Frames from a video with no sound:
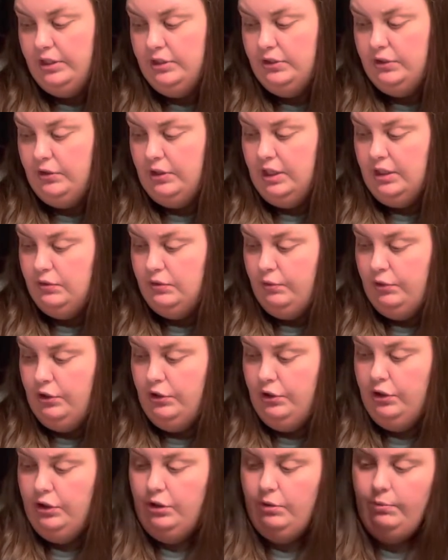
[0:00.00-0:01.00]
So that's what you're
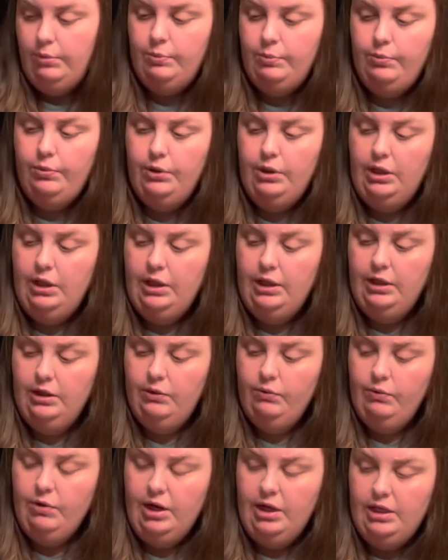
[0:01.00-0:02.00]
going to be putting
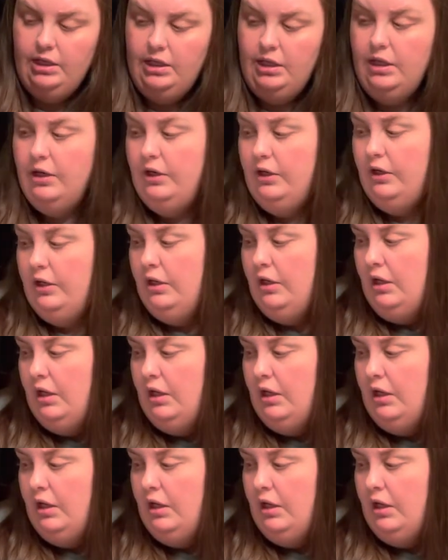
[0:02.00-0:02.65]
right here.